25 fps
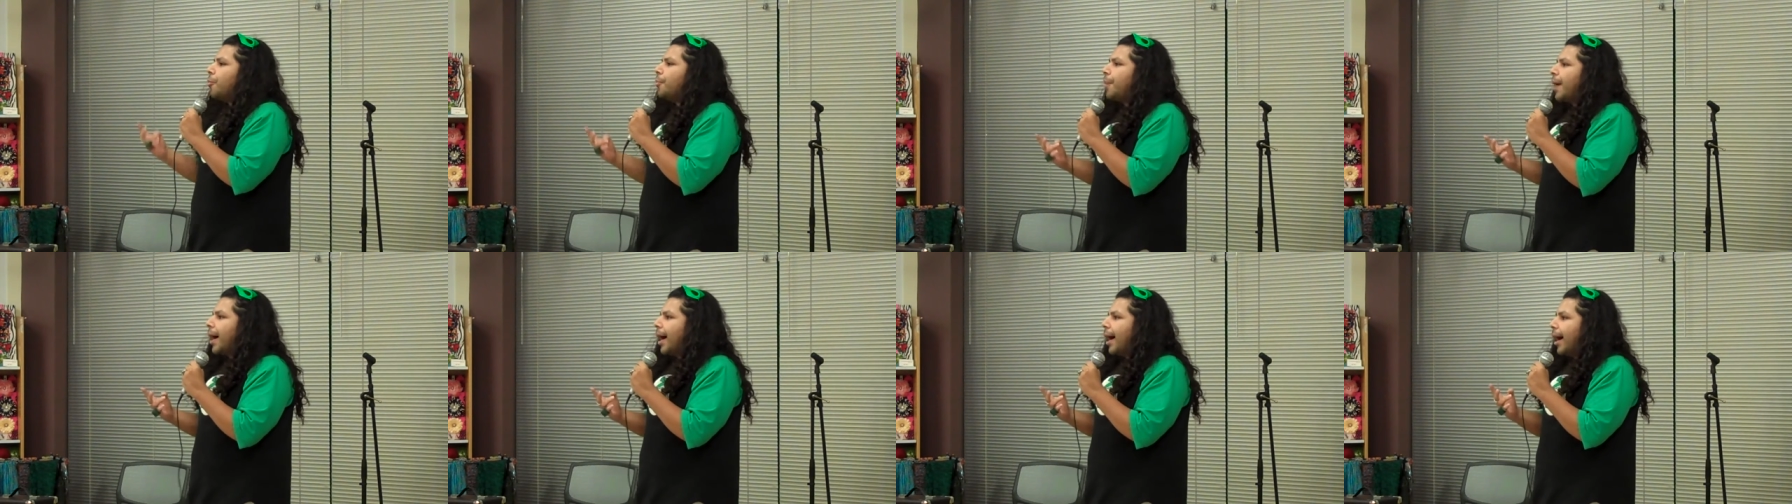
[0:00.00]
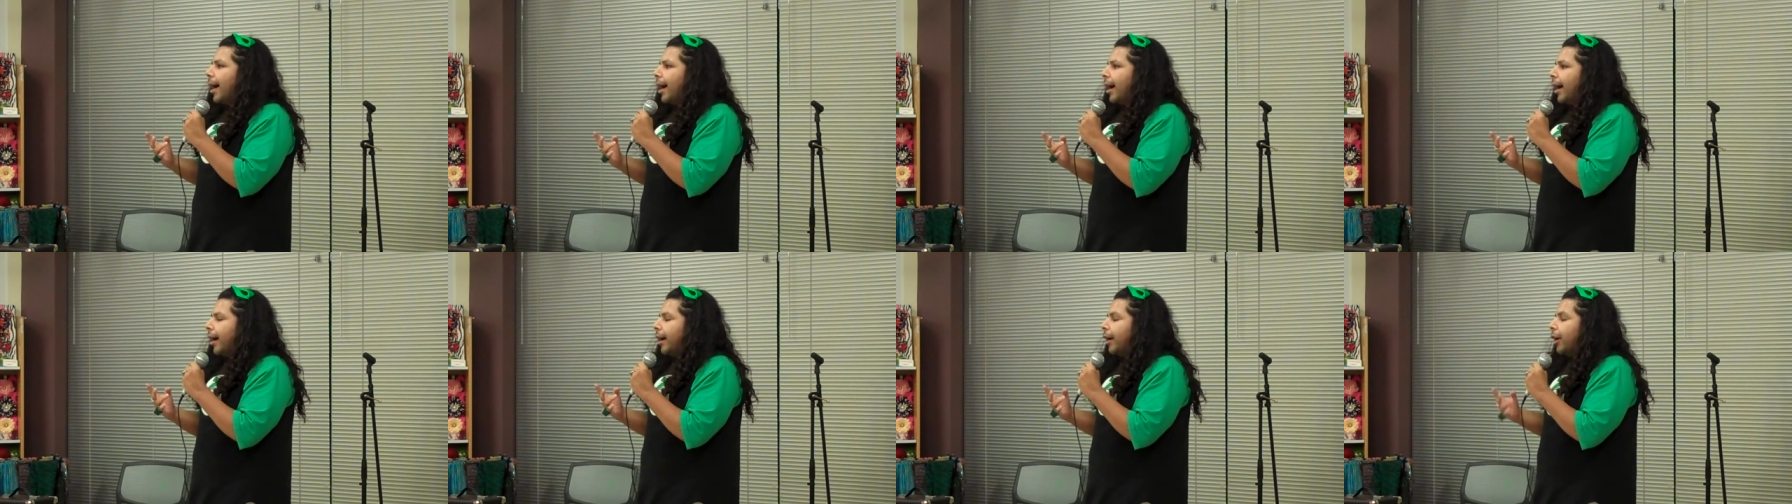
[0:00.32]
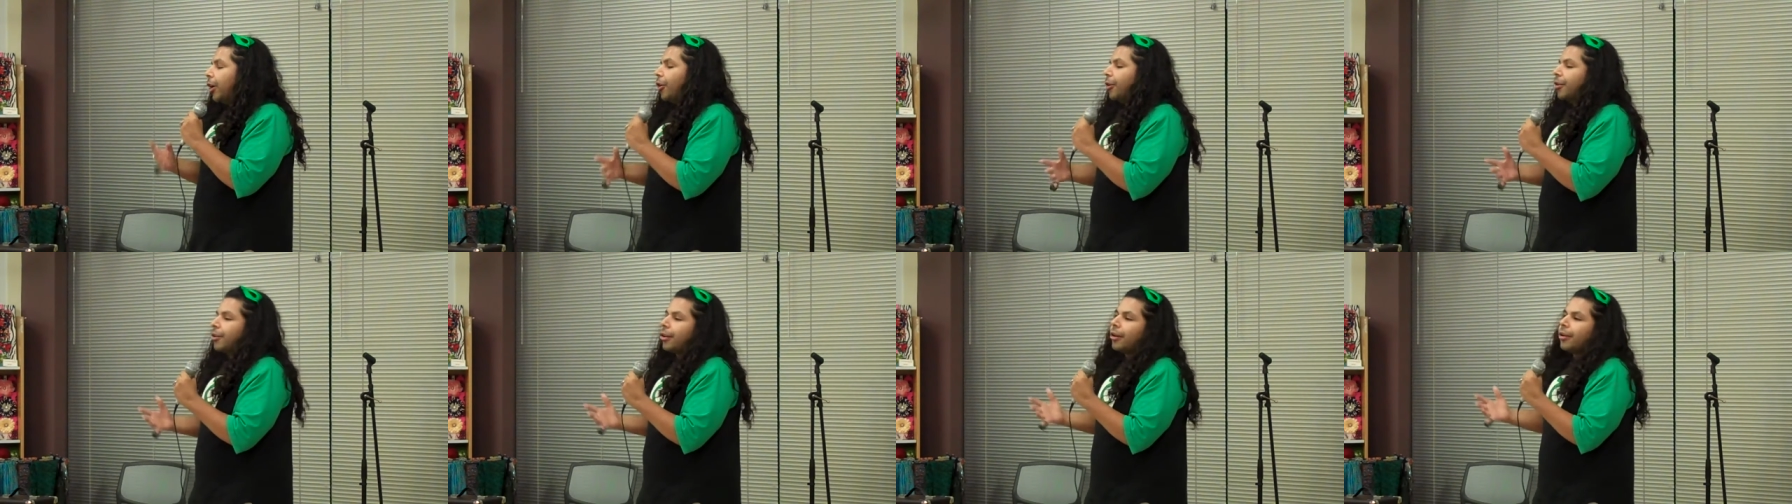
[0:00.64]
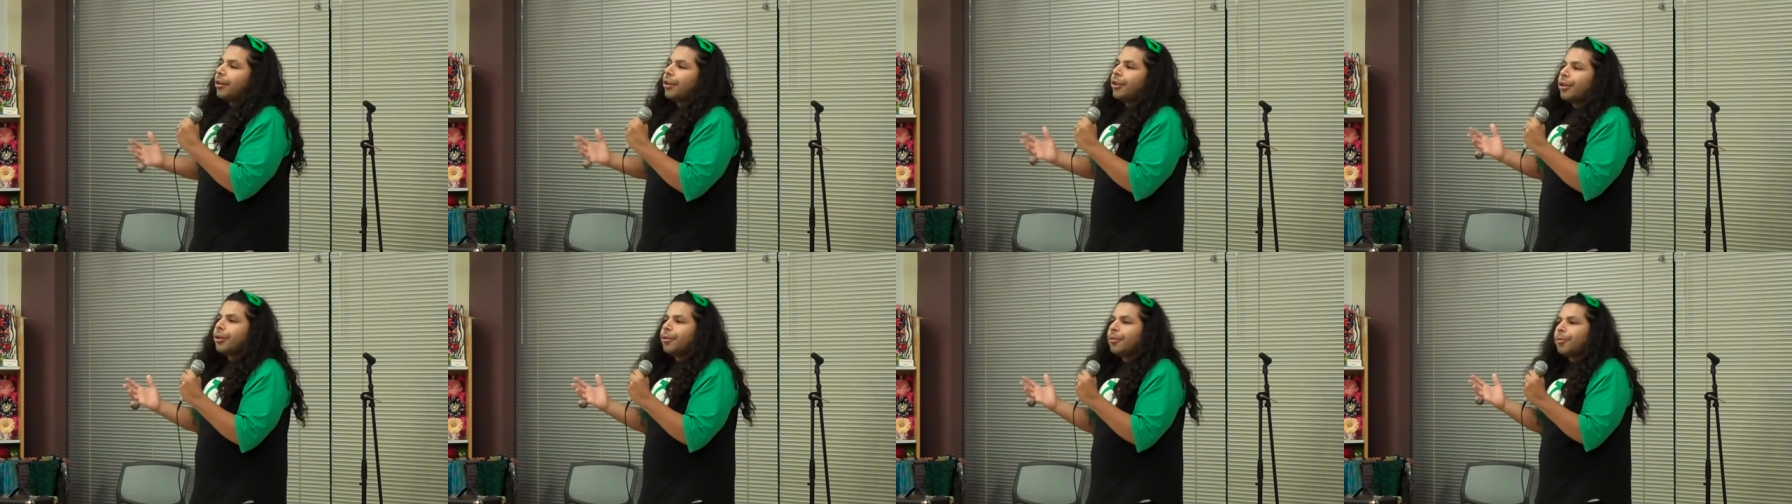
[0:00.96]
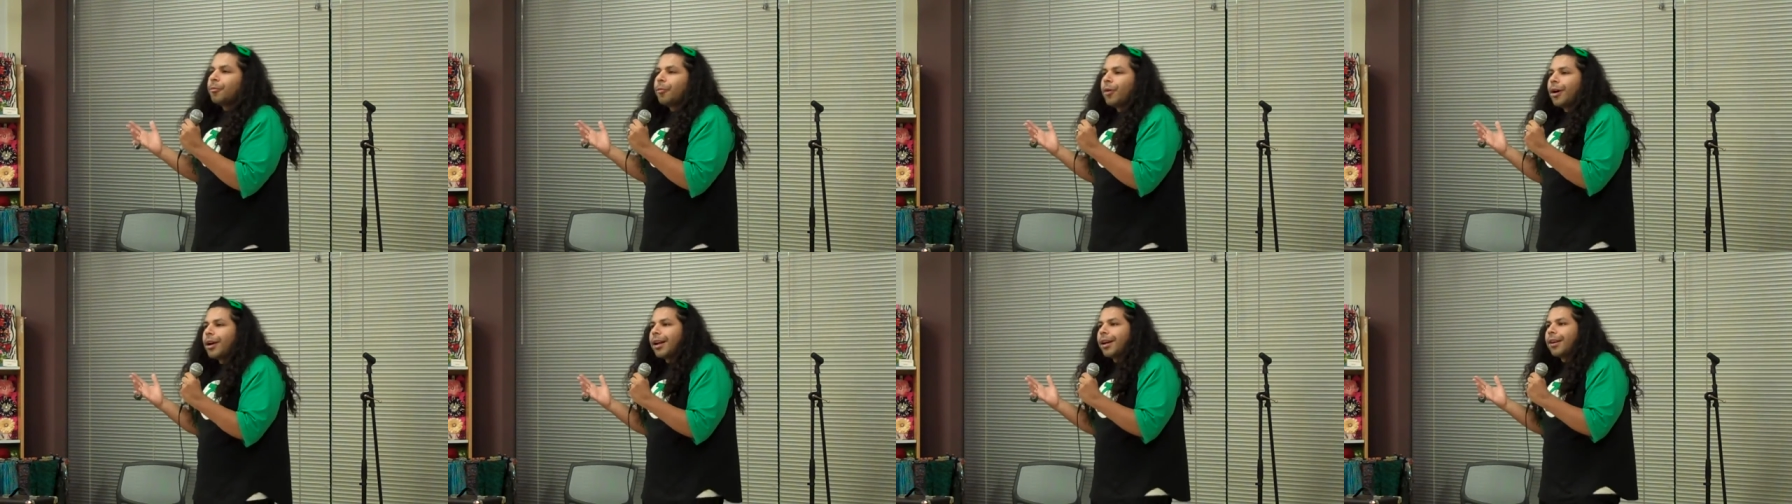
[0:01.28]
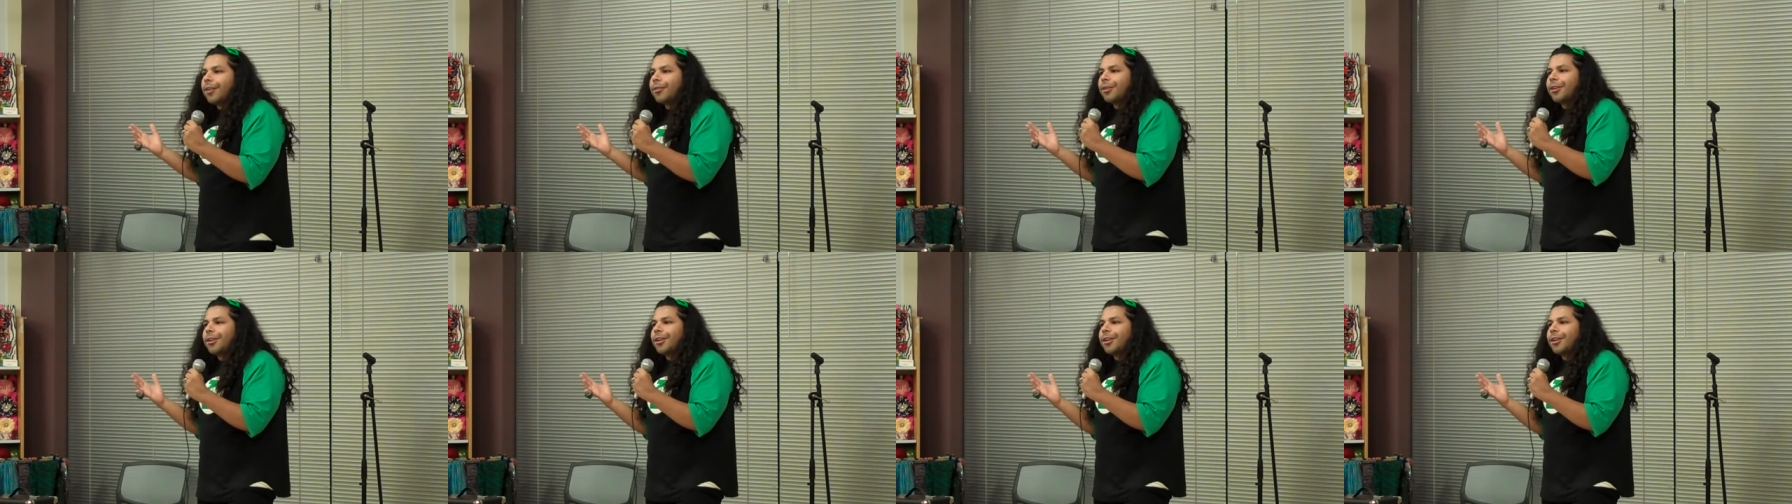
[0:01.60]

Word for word: bi, or then one I